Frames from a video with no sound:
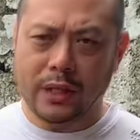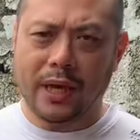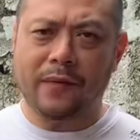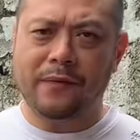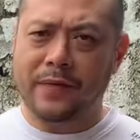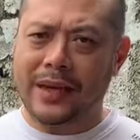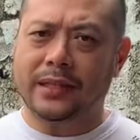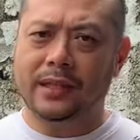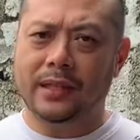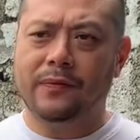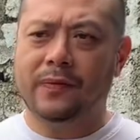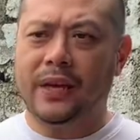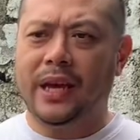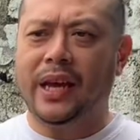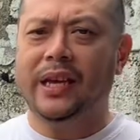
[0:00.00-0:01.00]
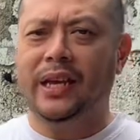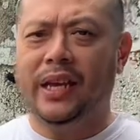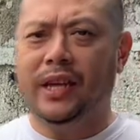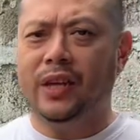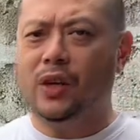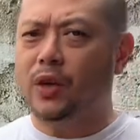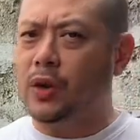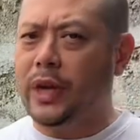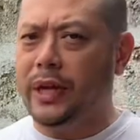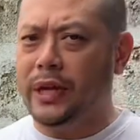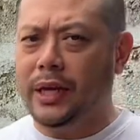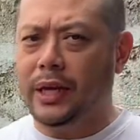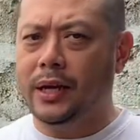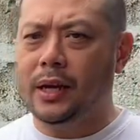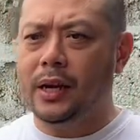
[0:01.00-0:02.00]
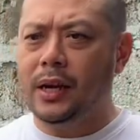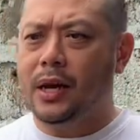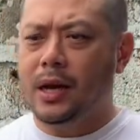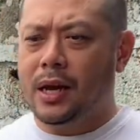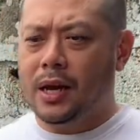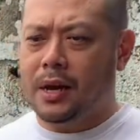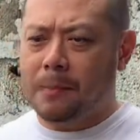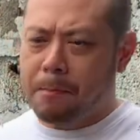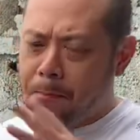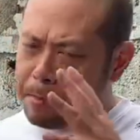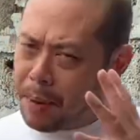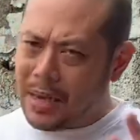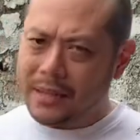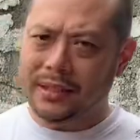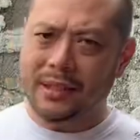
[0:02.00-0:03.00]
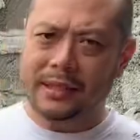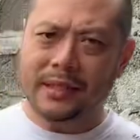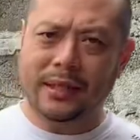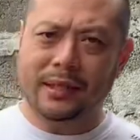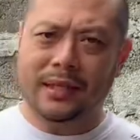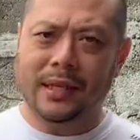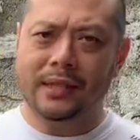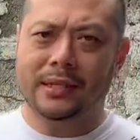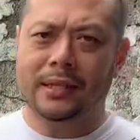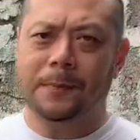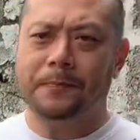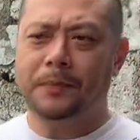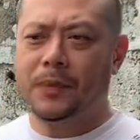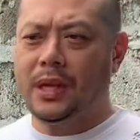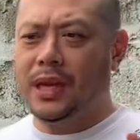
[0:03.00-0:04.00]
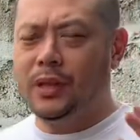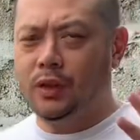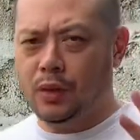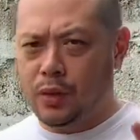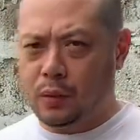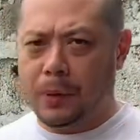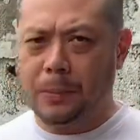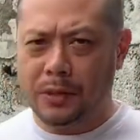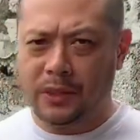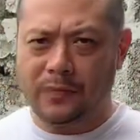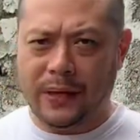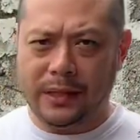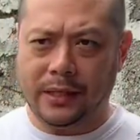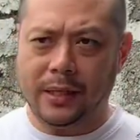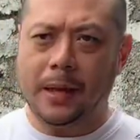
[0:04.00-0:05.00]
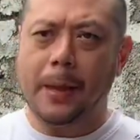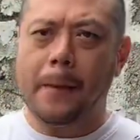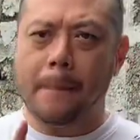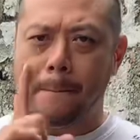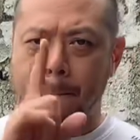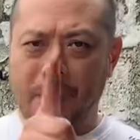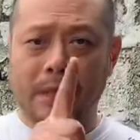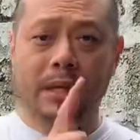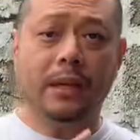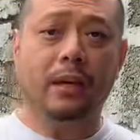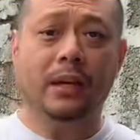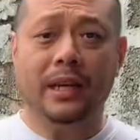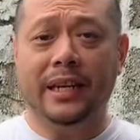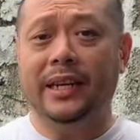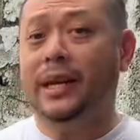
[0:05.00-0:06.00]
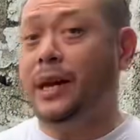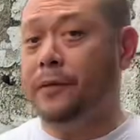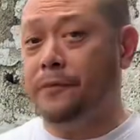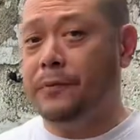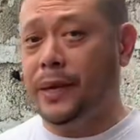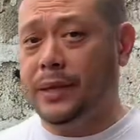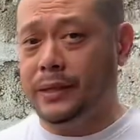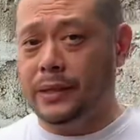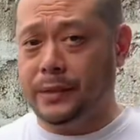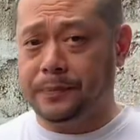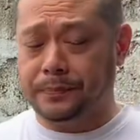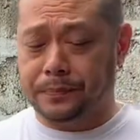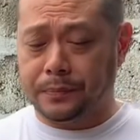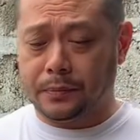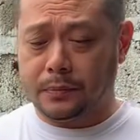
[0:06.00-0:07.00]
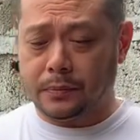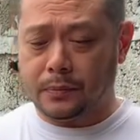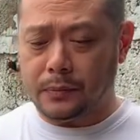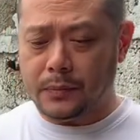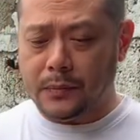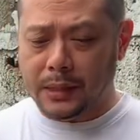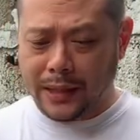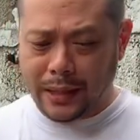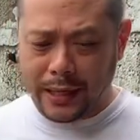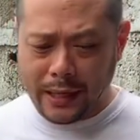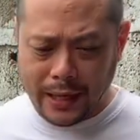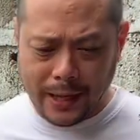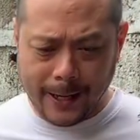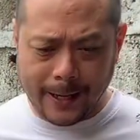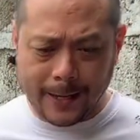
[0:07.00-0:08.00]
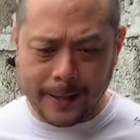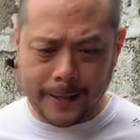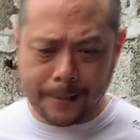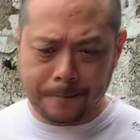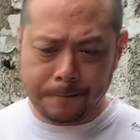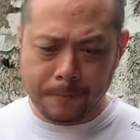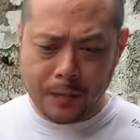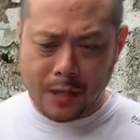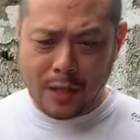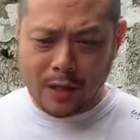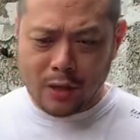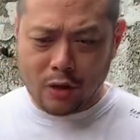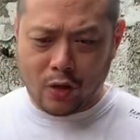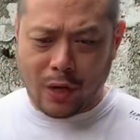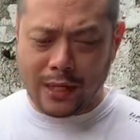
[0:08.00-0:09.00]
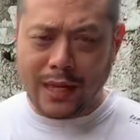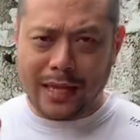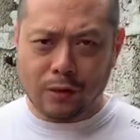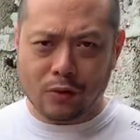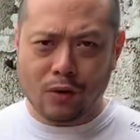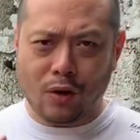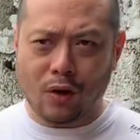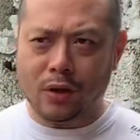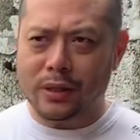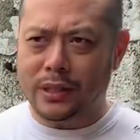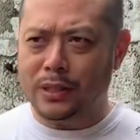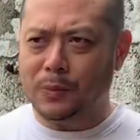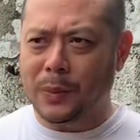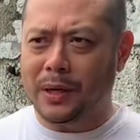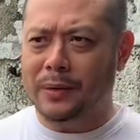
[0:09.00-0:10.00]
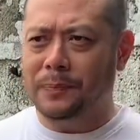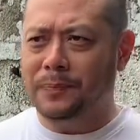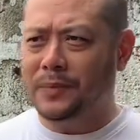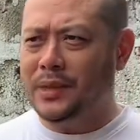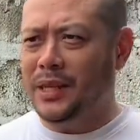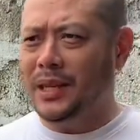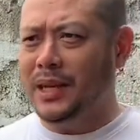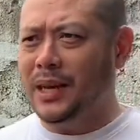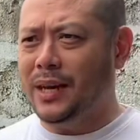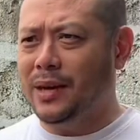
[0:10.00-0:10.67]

effective in ingraining boxing techniques into your weapons fighting, particularly knife fighting. Okay, so I'd like to call this one the